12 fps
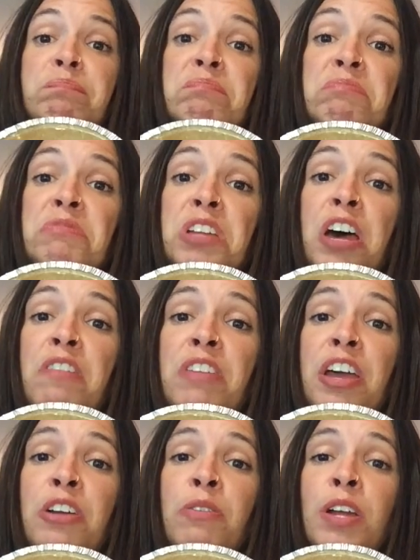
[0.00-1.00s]
Not
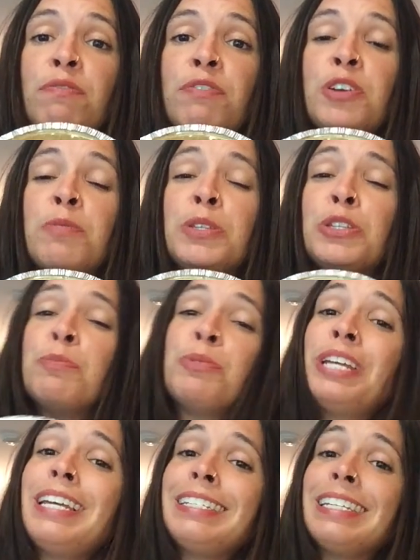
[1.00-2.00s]
that great for you, but super
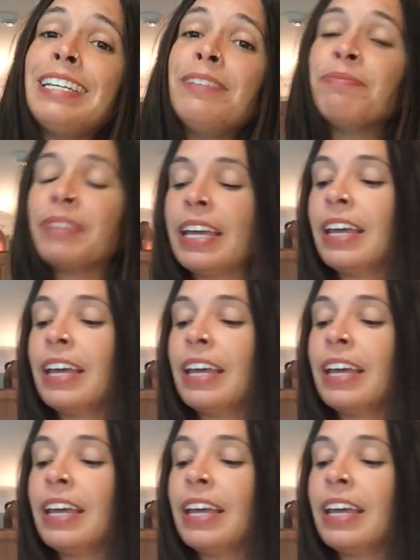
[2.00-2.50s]
tasty.